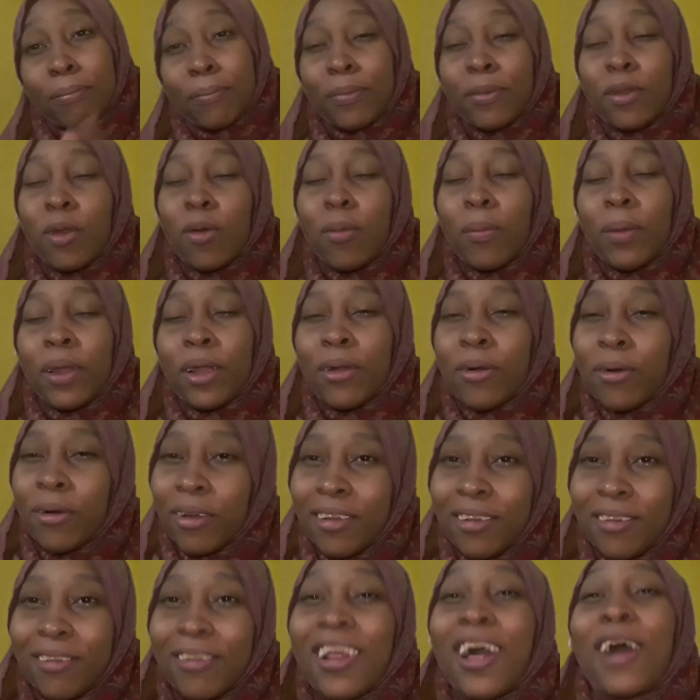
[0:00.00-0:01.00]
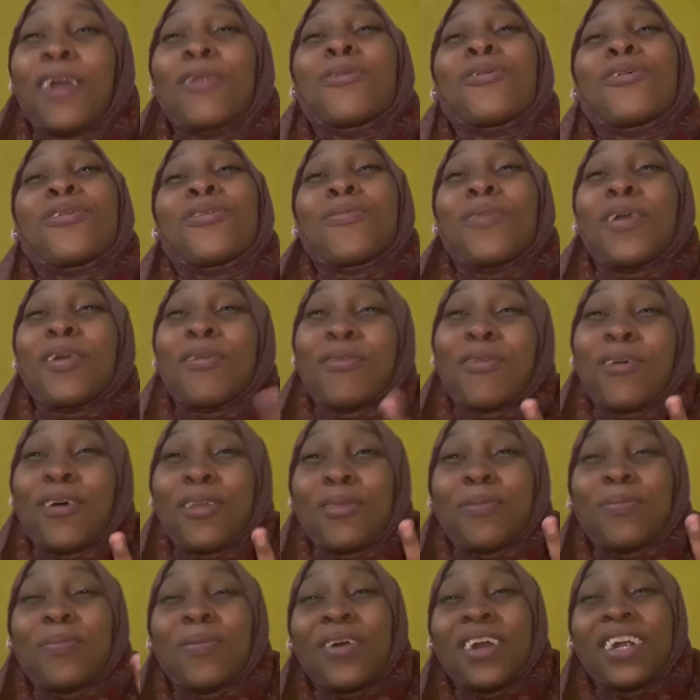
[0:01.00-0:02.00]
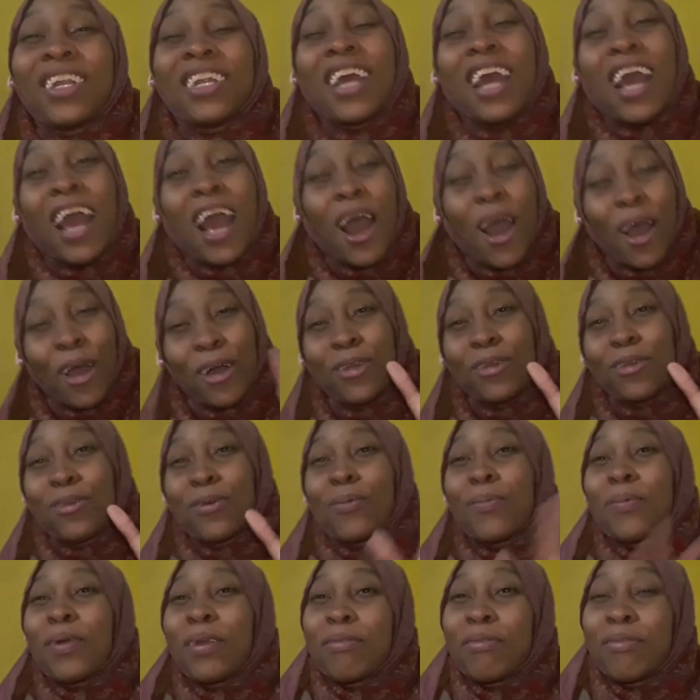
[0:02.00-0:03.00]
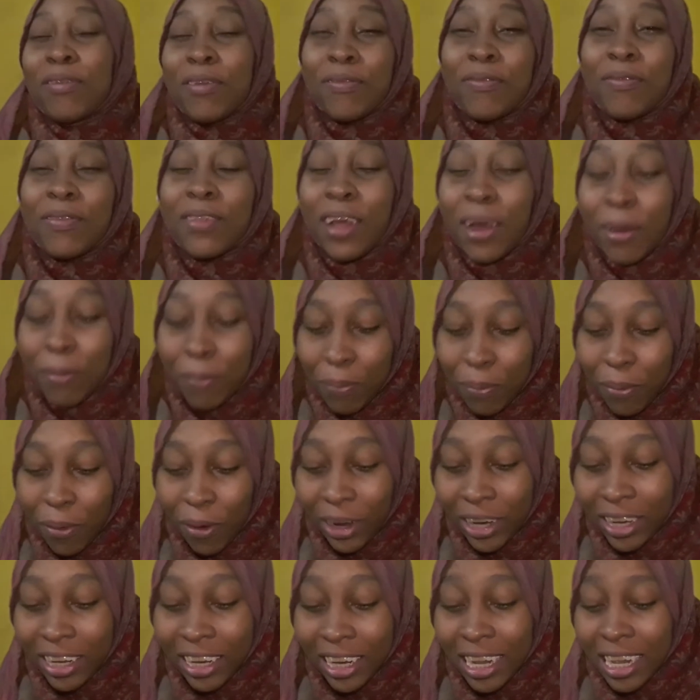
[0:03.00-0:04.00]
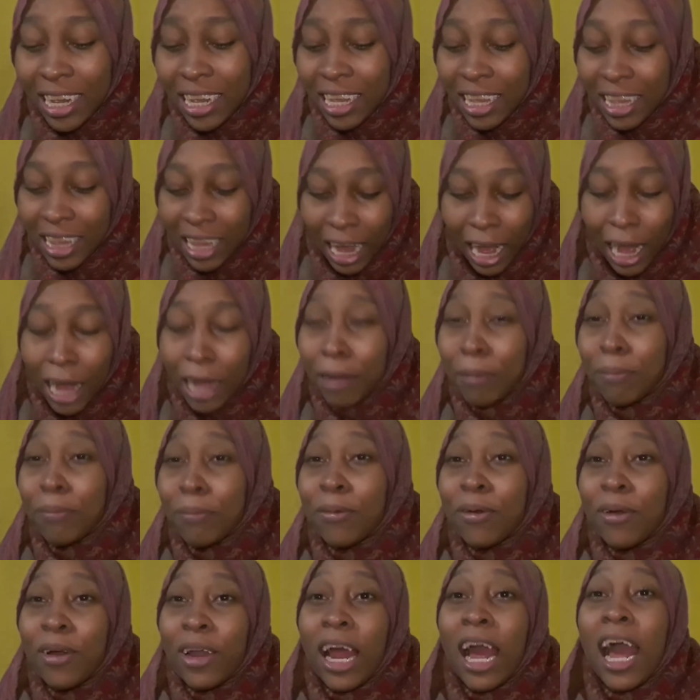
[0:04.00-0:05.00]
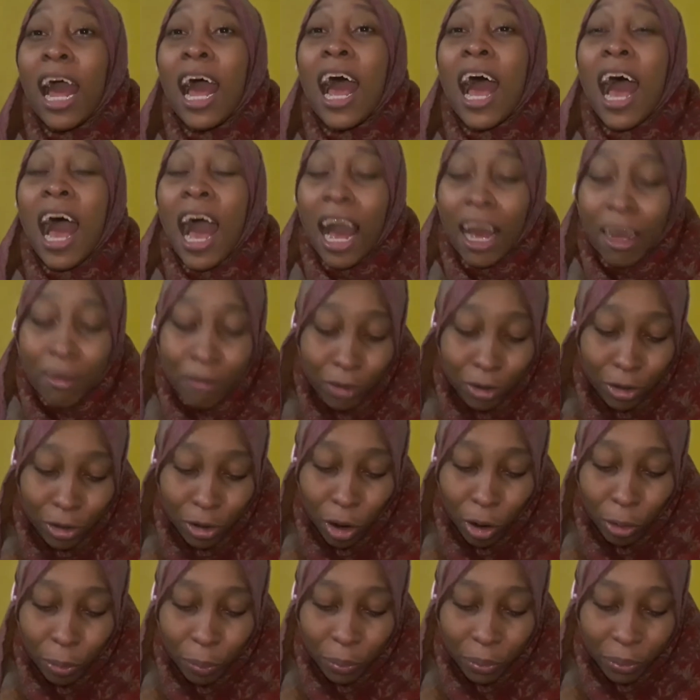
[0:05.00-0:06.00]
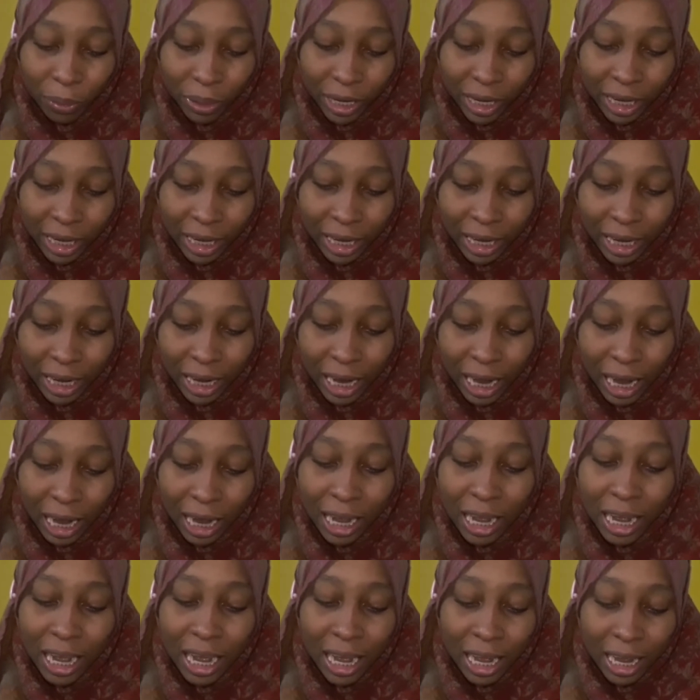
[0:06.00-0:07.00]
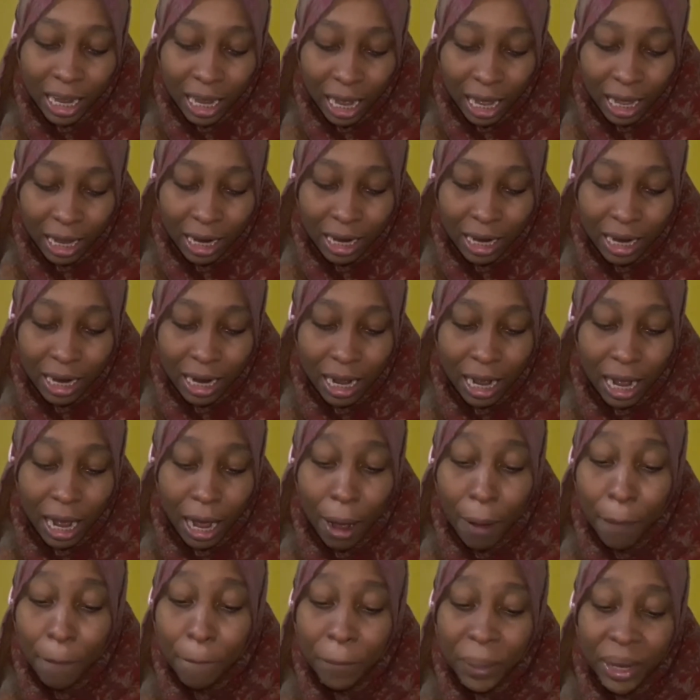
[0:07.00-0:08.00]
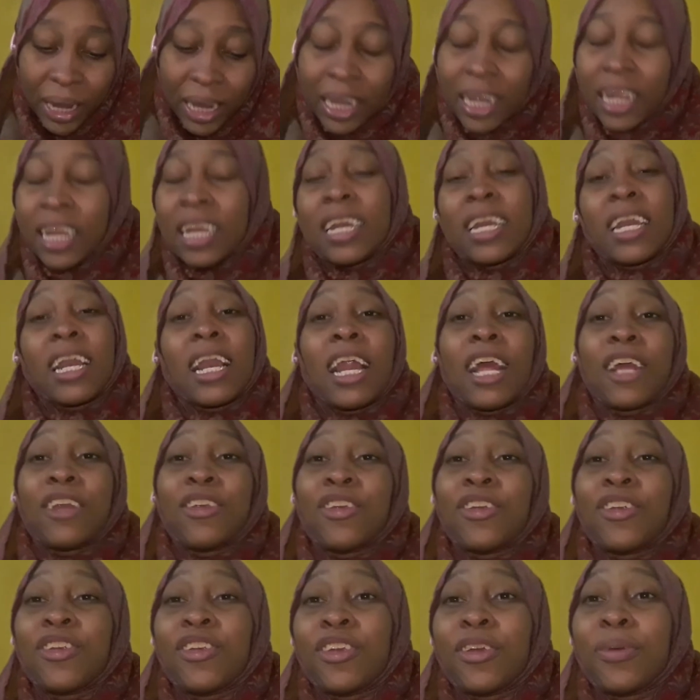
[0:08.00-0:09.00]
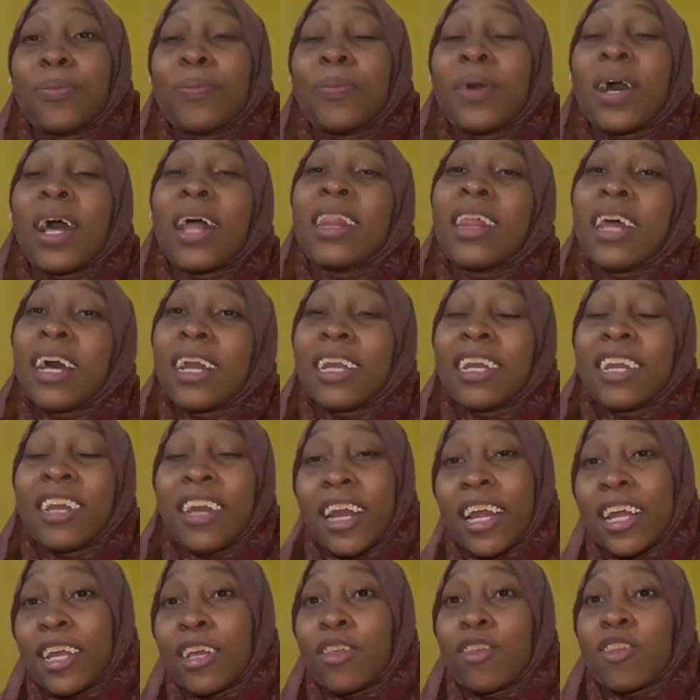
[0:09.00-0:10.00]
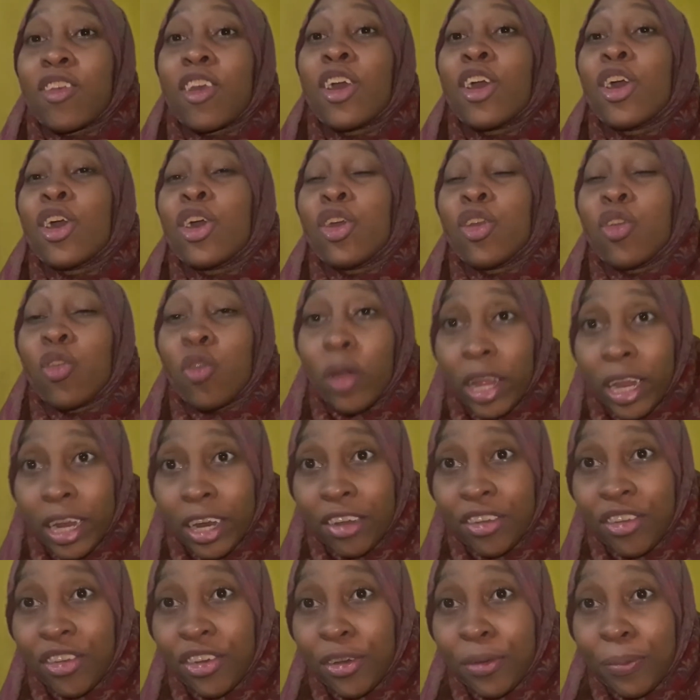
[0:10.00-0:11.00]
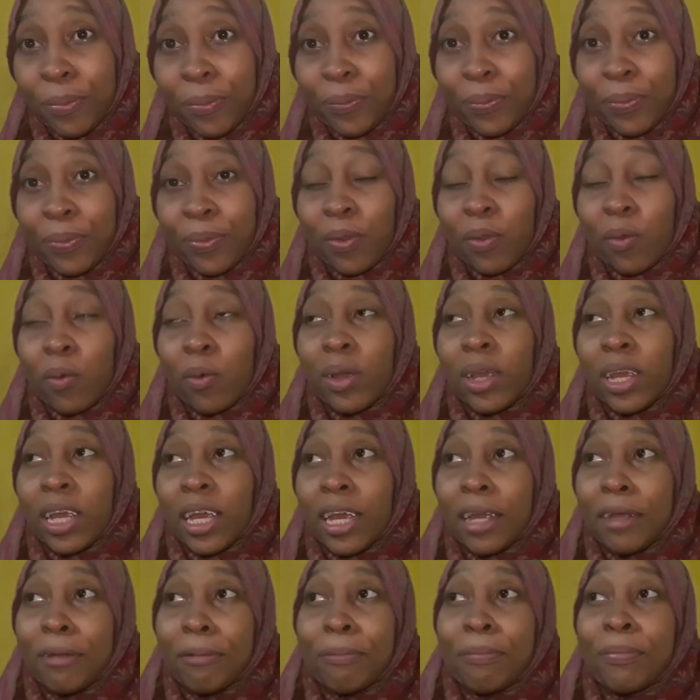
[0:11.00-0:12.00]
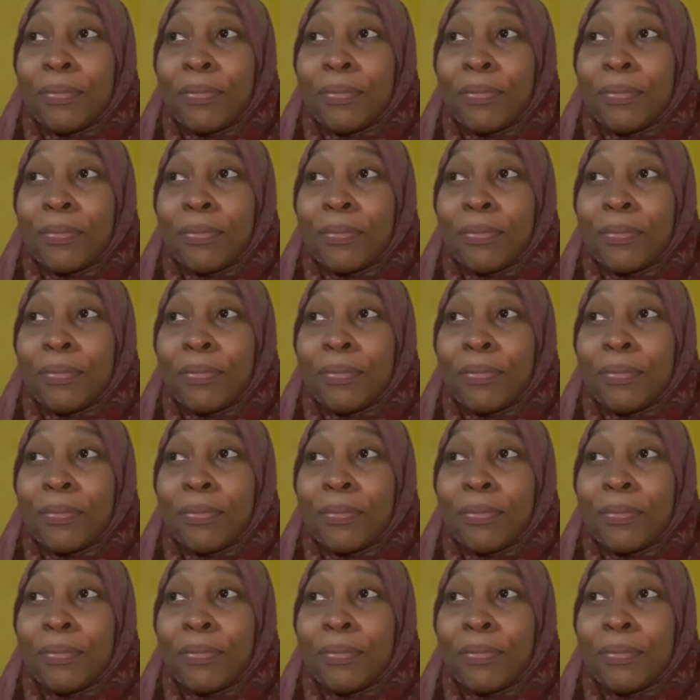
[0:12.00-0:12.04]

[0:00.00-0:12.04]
Oh my god, that was my fourth point. On to my fifth point is I have a notebook here, and being in relationship that drains your energy. Okay,